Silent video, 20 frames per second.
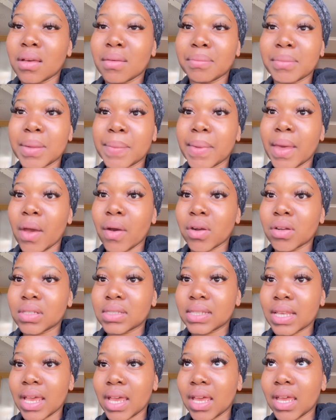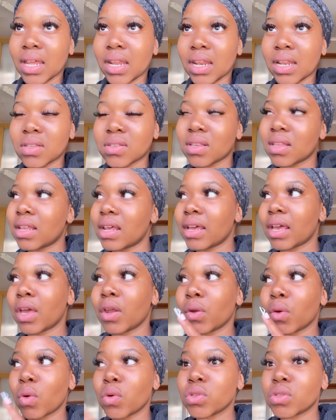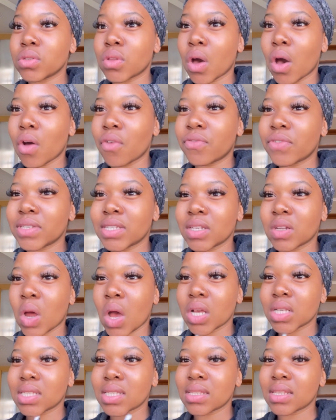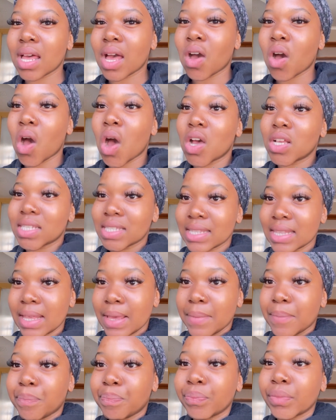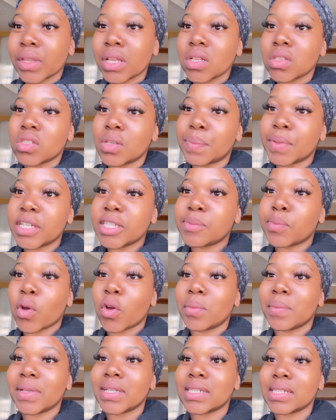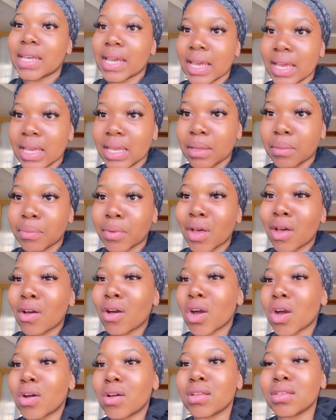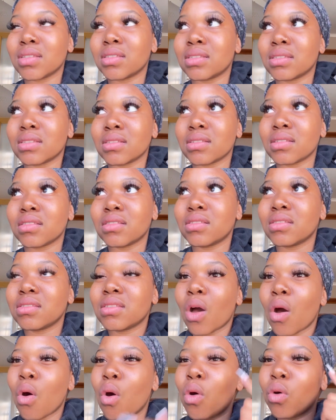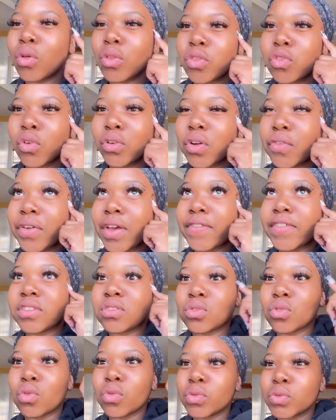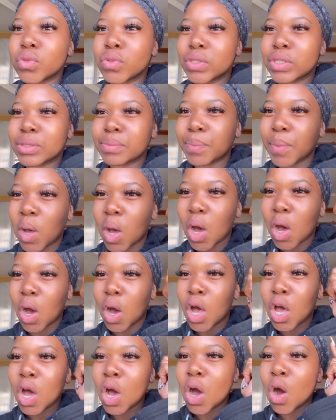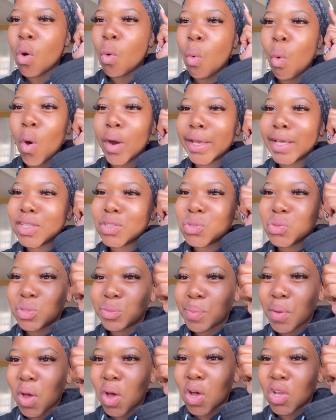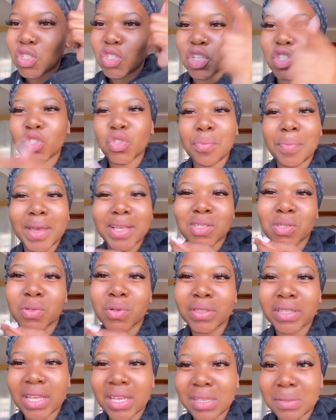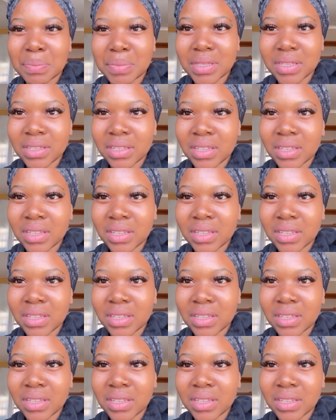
10 so that I can go to the office and ask them to please borrow me tape, because the whole thought of having to go to spa, walk into spa just to buy solo tape